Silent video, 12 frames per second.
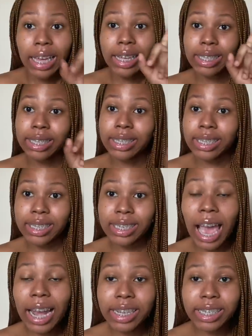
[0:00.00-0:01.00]
It's his
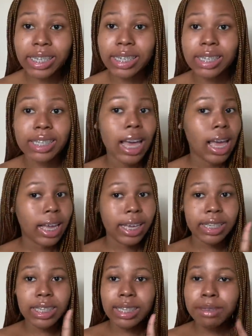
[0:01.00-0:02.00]
challenges,
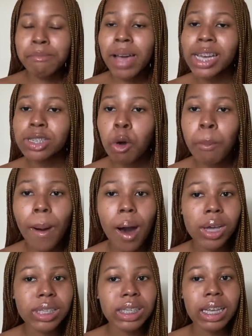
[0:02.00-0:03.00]
his smash or
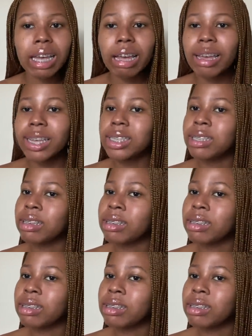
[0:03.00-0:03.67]
passes,